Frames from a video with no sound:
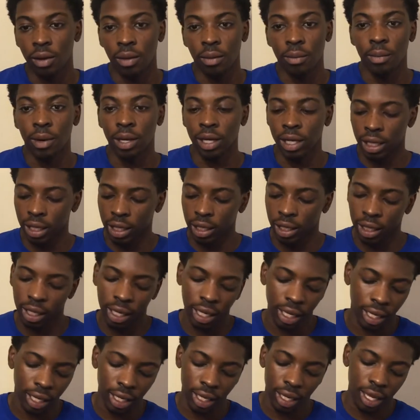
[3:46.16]
My nigga,
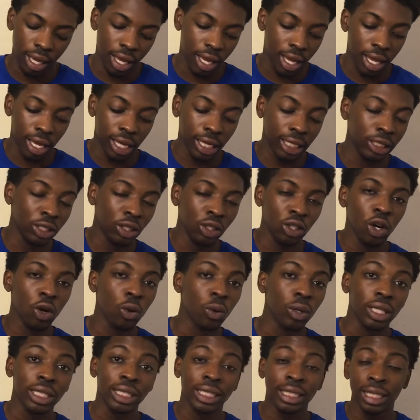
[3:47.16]
like... It's
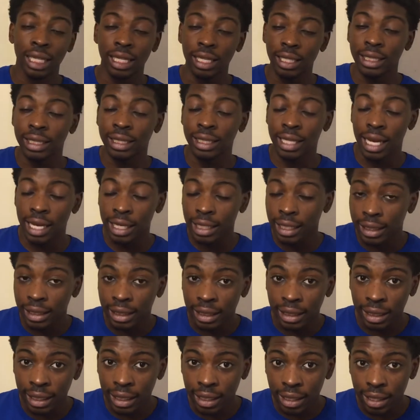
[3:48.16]
no 10
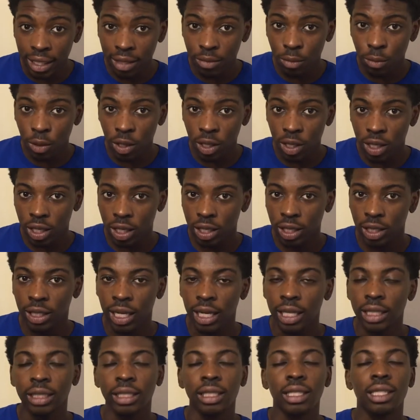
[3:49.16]
assists, bro.
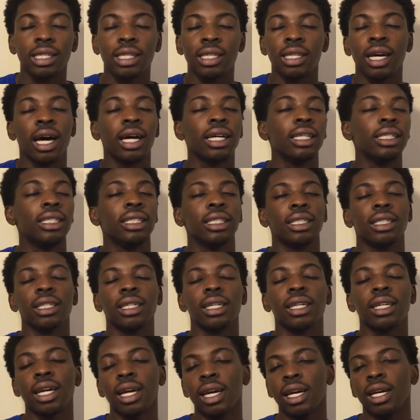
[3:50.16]
That shit is not easy to
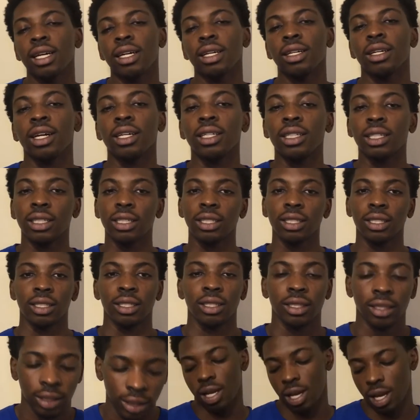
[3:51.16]
get. Y'all niggas
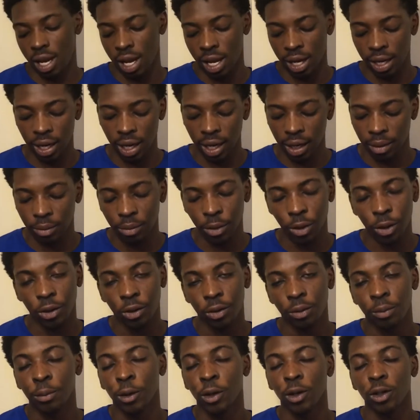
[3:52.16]
is... And they, bro,
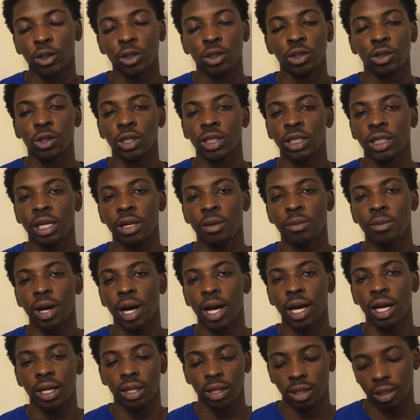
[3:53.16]
Paul George came
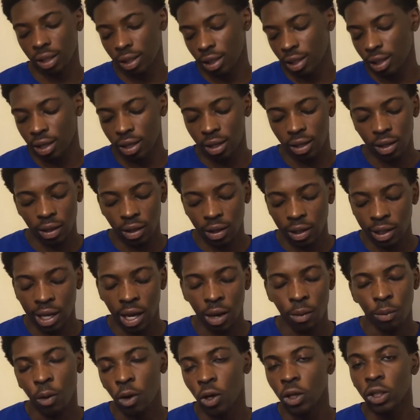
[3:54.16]
back.
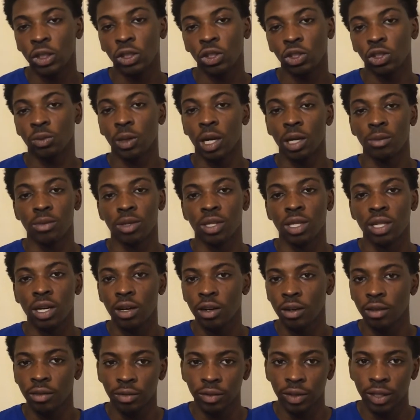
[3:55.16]
Now, Paul George by
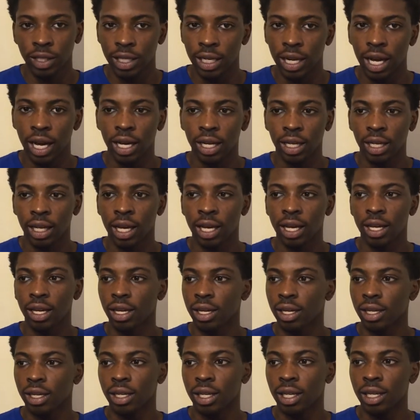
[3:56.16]
himself, he not like
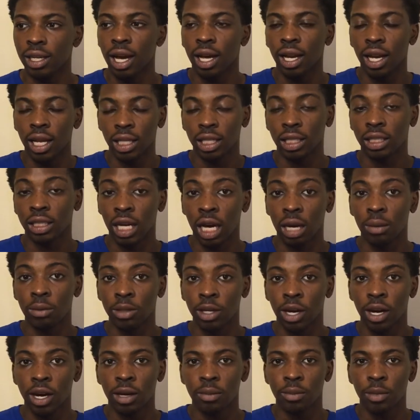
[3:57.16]
a top
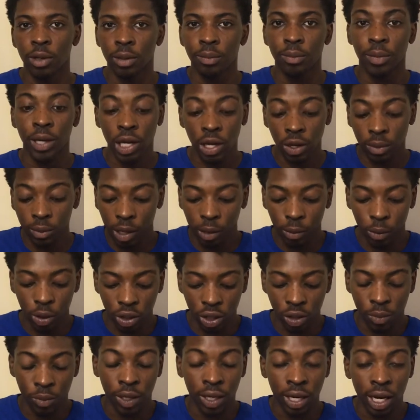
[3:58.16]
dog, but pair him up with
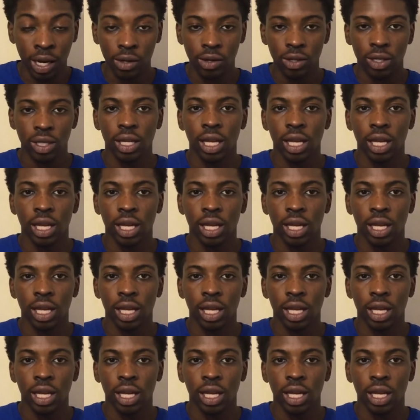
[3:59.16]
someone else.